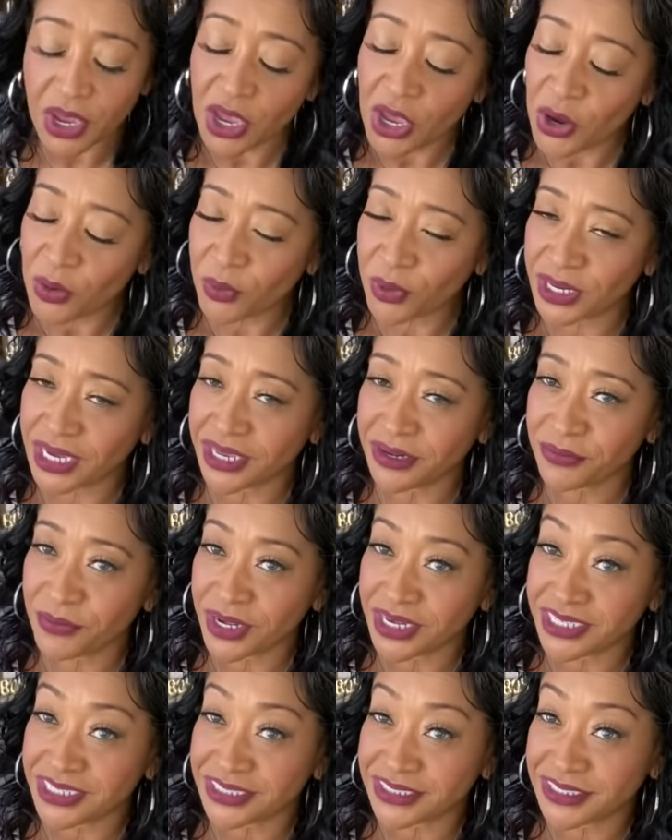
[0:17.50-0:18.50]
We're getting
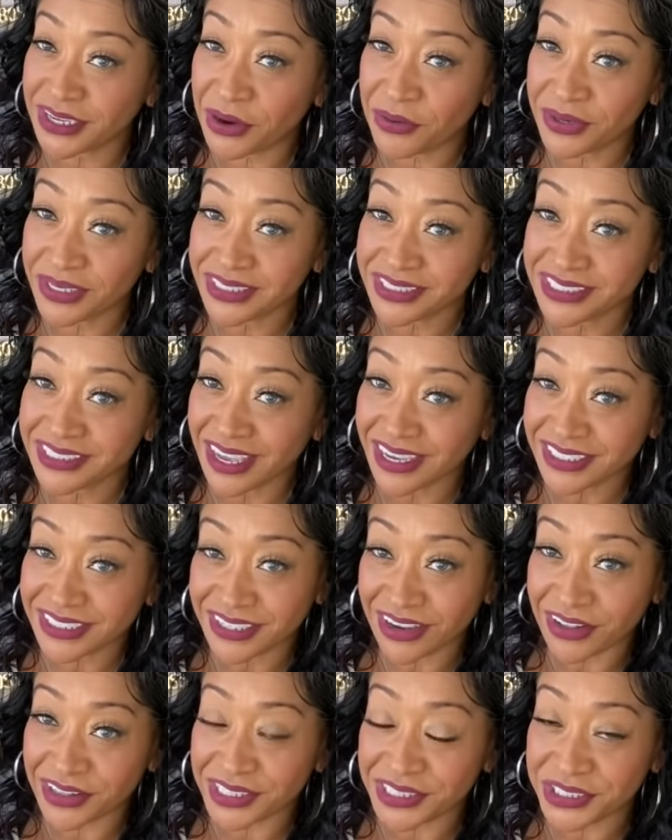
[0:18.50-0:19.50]
ready to go inside
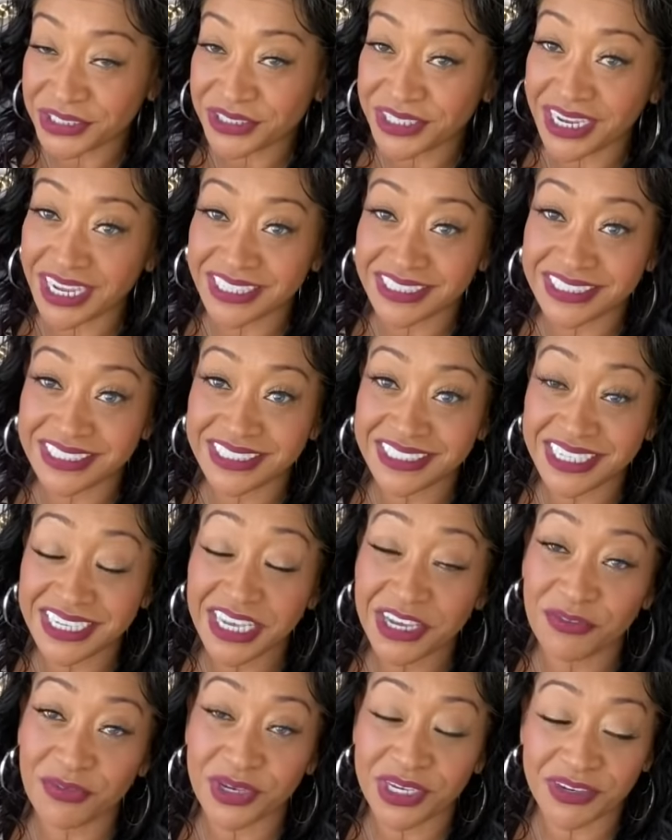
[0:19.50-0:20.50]
Dollar Tree and see
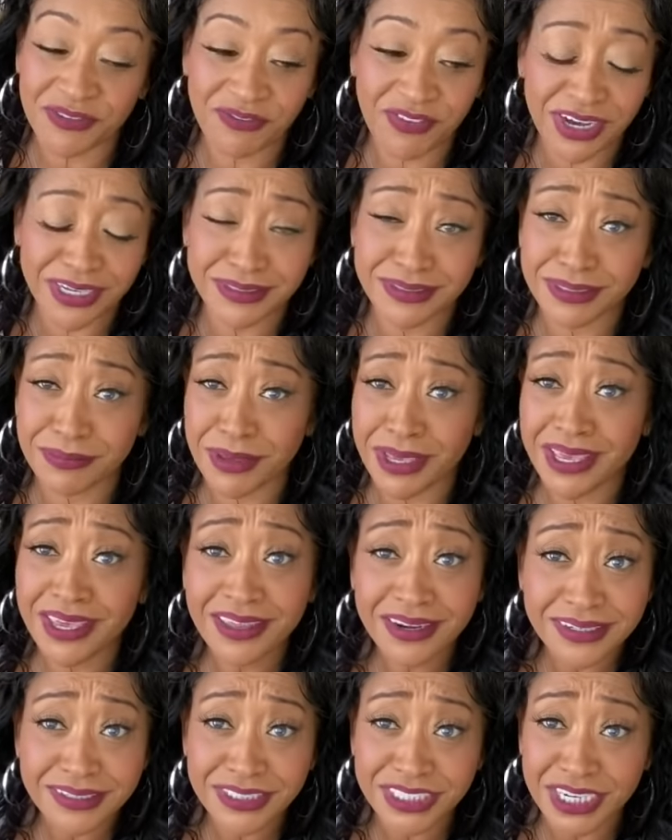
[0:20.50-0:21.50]
if we can find some
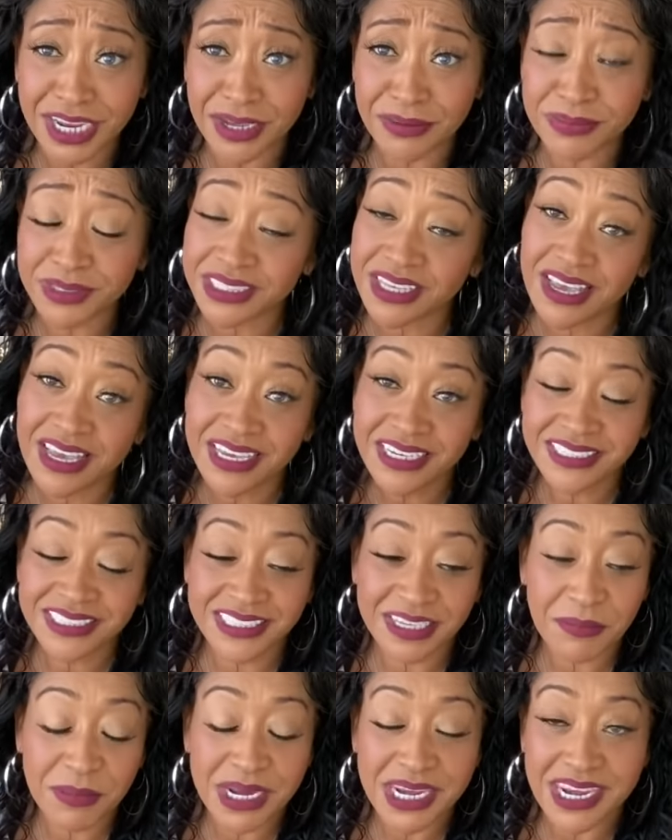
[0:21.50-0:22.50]
hidden gems,
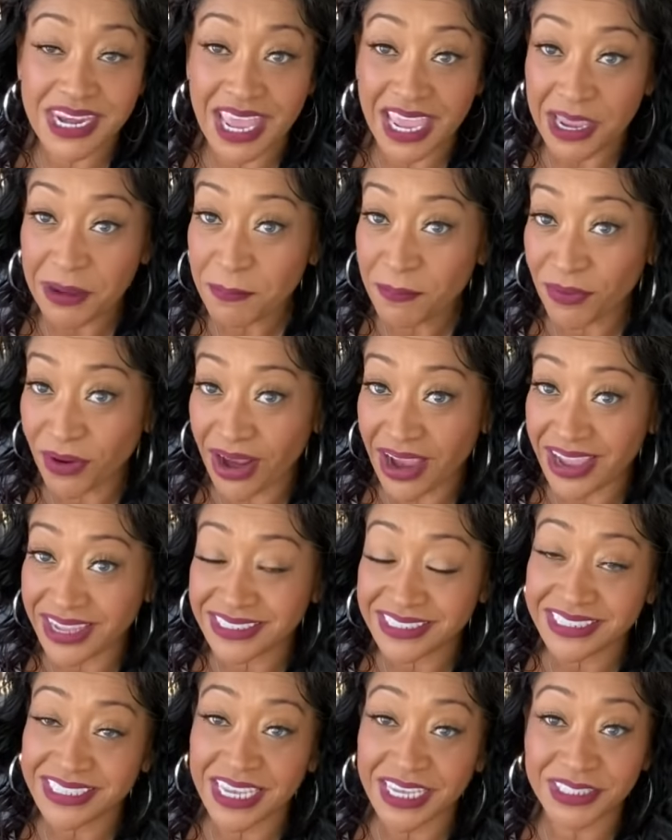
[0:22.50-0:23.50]
some name
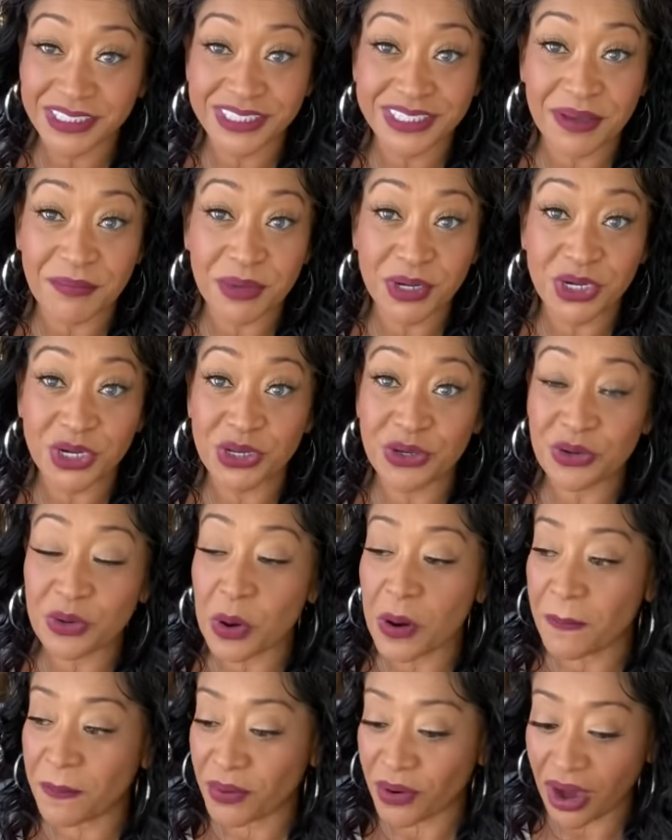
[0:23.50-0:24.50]
brands, and some
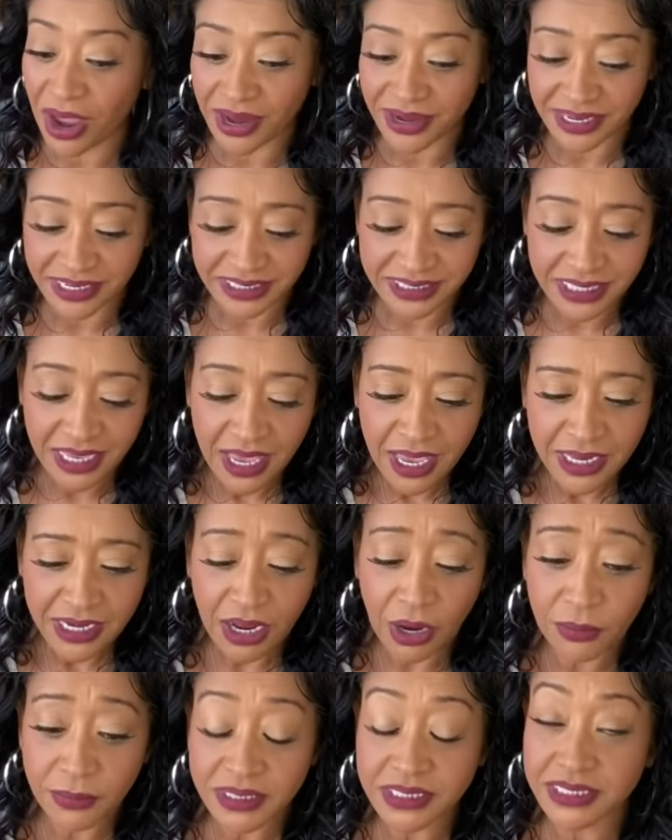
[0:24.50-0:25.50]
new products.
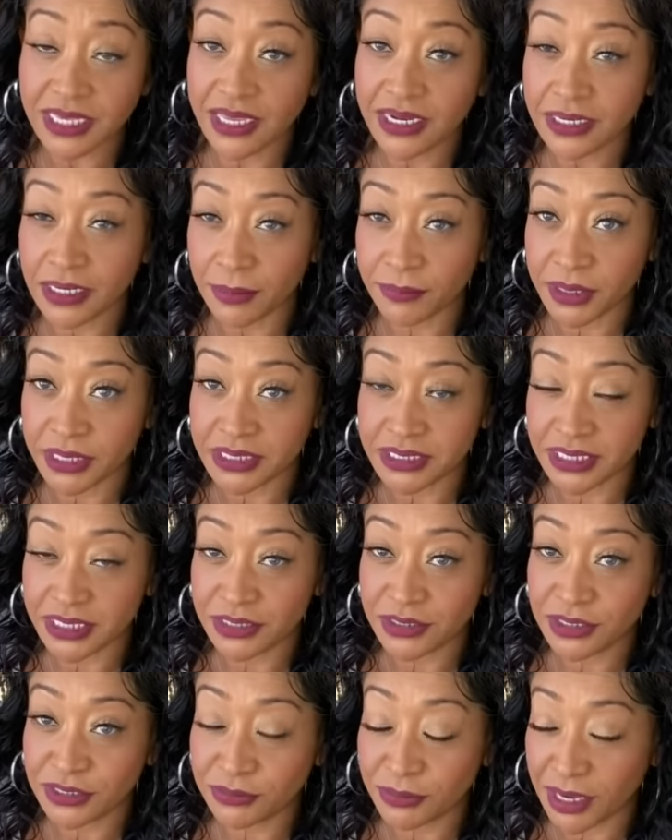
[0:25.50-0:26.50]
Now I'm excited. I'm gonna take
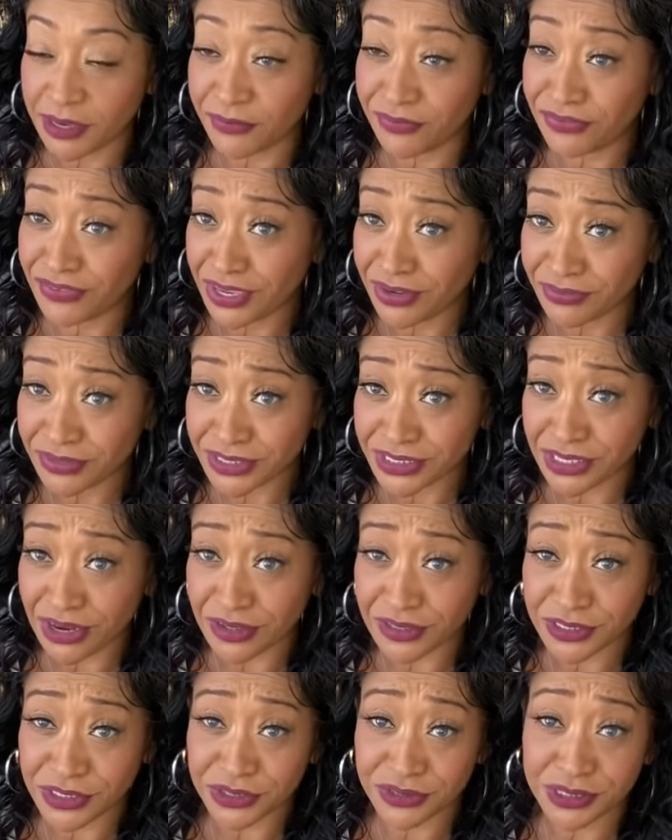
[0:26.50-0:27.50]
you to my favorite
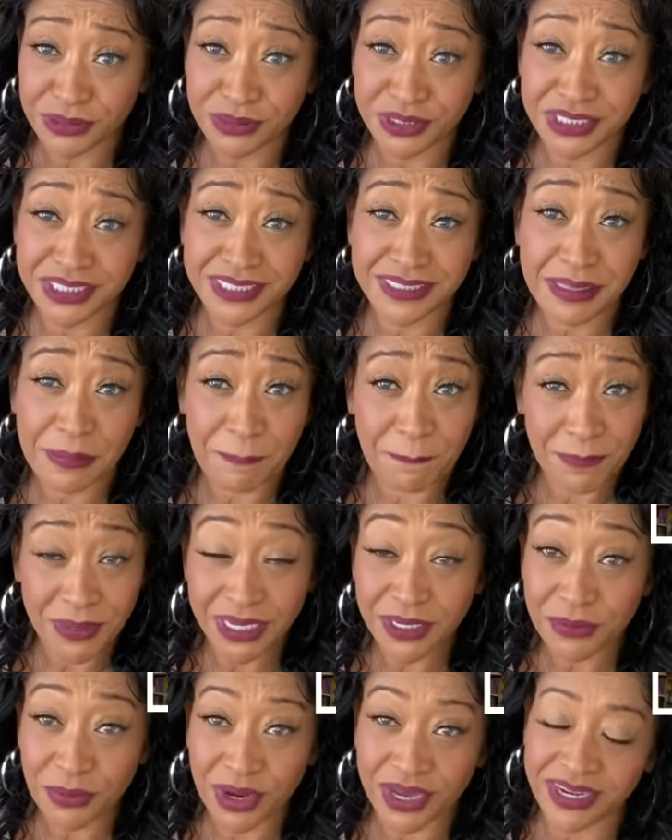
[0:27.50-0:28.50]
Dollar Tree, which is the
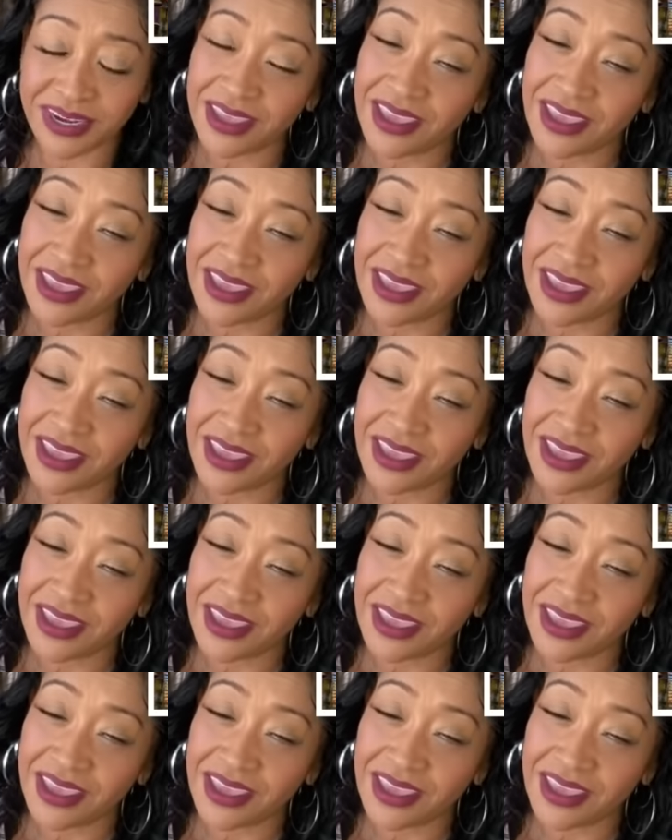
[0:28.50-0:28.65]
big one.